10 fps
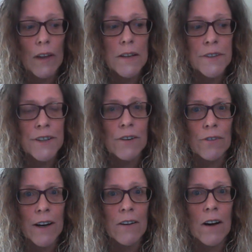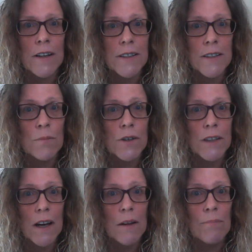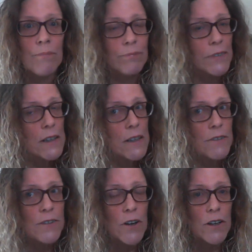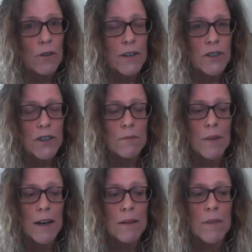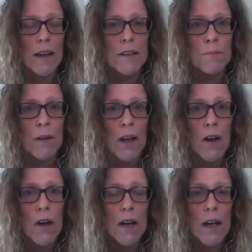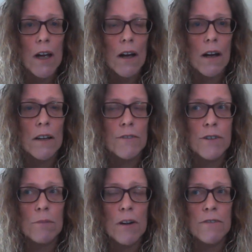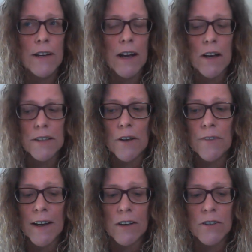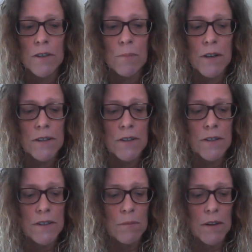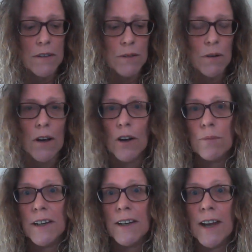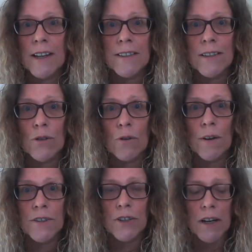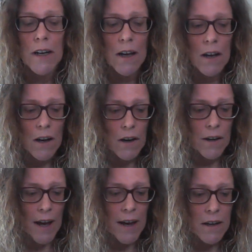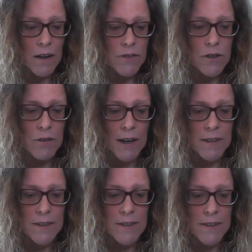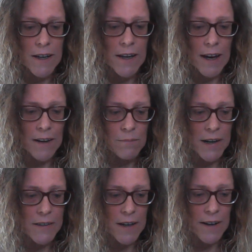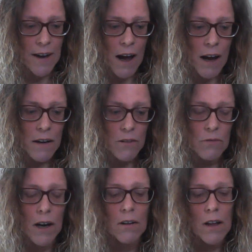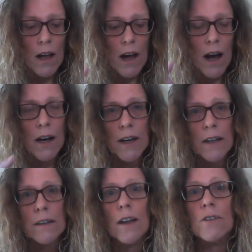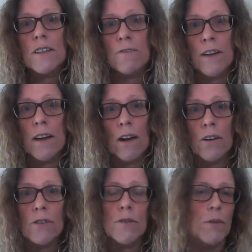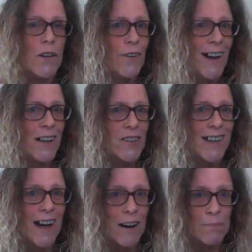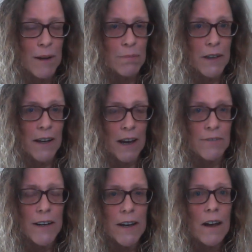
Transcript: Stick around, guys. There's more to come. If you've got a question, my email is below. I love doing my videos, thank you to the person who sent me this one. I hope that it answers your question. Okay, do we get to see and meet and hug? Well, hugging, there is a video because we don't actually hug people in heaven.